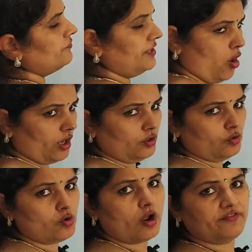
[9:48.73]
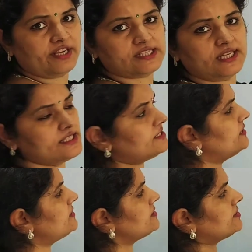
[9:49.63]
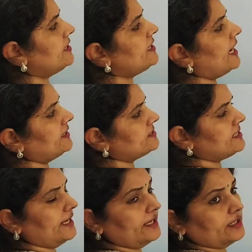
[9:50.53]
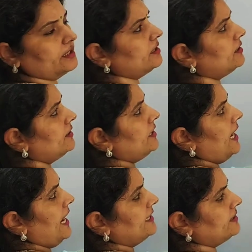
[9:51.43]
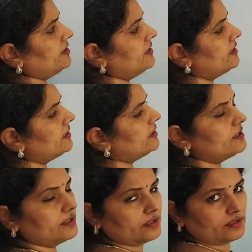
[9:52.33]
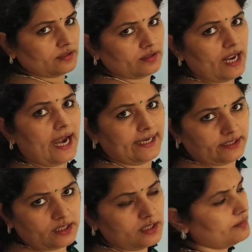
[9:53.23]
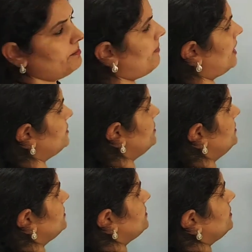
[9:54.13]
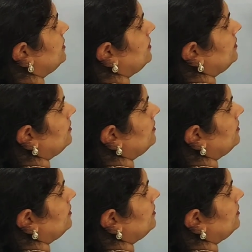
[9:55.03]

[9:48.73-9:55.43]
We all know convex lens is thick at the center and thinner at the margins.